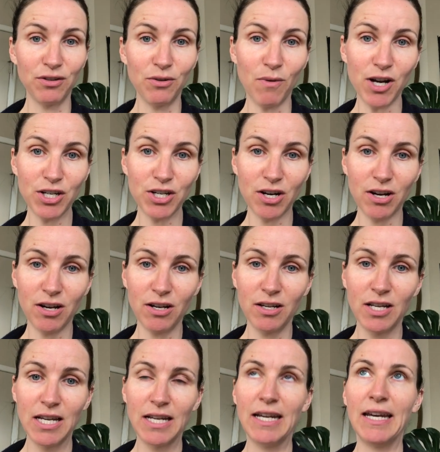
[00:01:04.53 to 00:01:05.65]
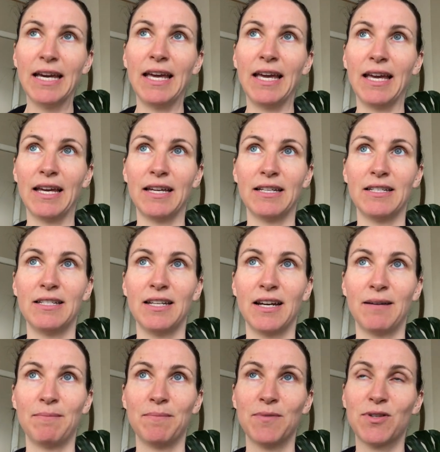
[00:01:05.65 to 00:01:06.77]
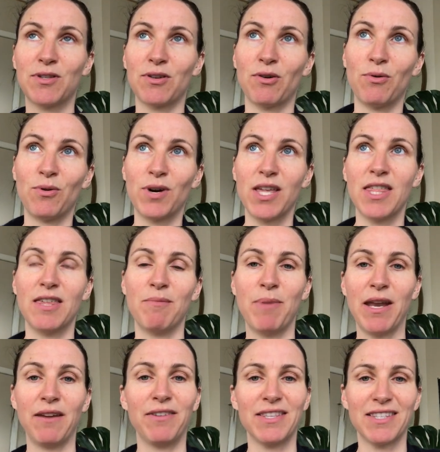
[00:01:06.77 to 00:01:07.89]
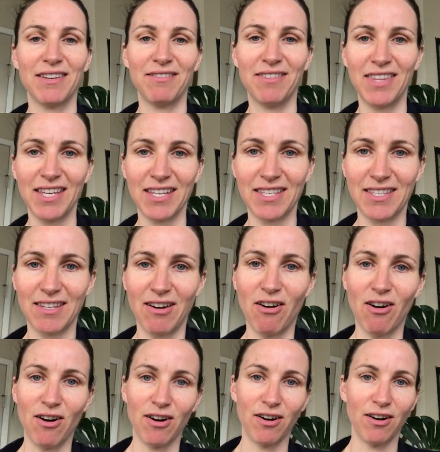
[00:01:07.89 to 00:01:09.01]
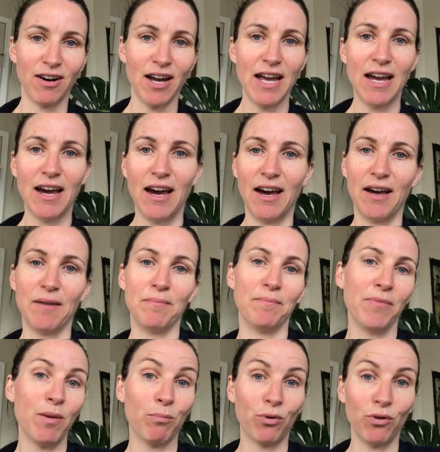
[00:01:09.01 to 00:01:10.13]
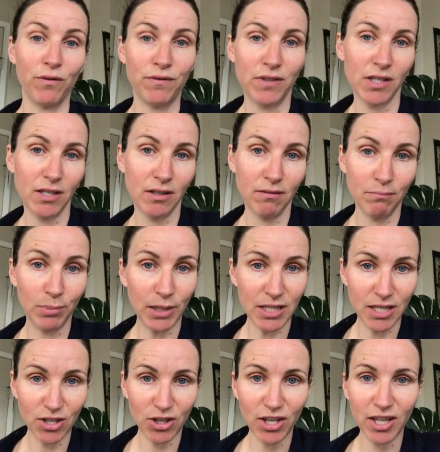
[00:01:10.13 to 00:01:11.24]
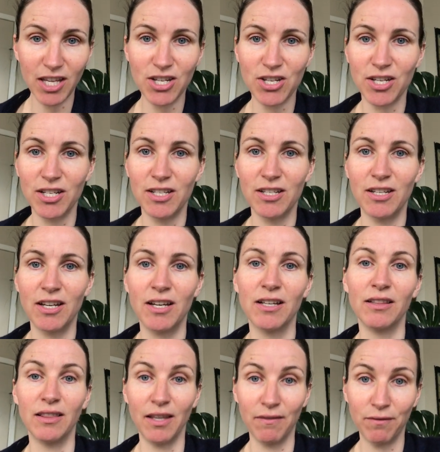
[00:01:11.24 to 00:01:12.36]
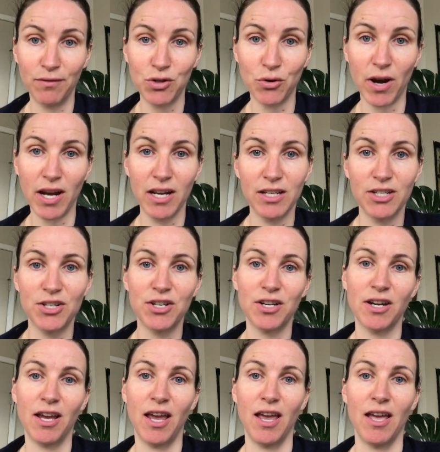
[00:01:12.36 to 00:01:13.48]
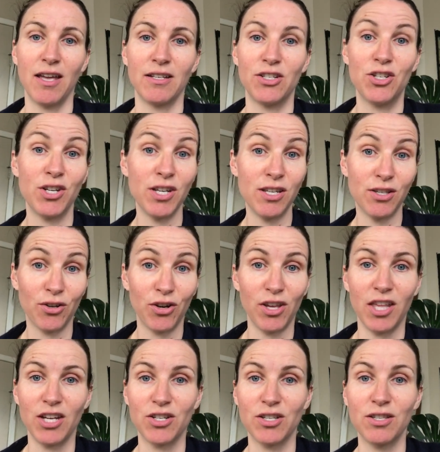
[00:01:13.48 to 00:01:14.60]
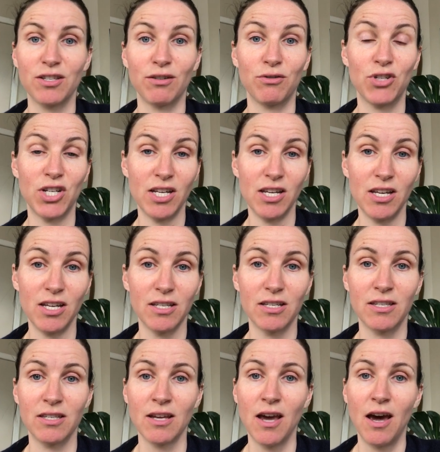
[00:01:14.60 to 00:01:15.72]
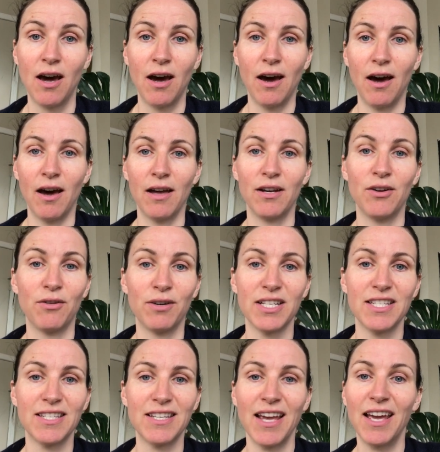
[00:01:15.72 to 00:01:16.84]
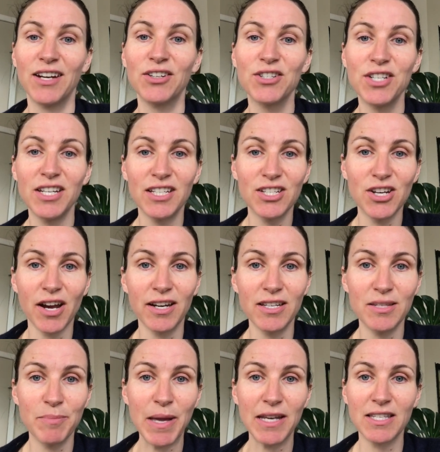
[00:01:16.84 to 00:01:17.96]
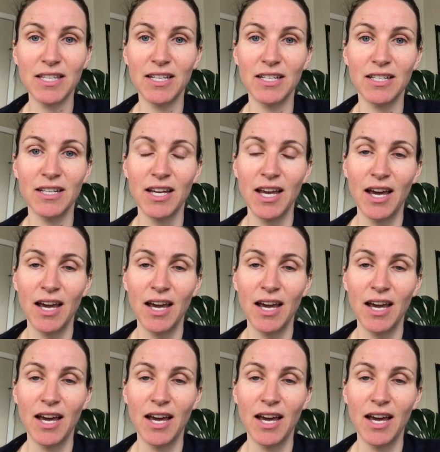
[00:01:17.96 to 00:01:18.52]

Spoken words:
Gua Sha, and so the benefits of this are improved blood circulation, lymph drainage, and qi circulation. So qi is known as energy in Chinese medicine.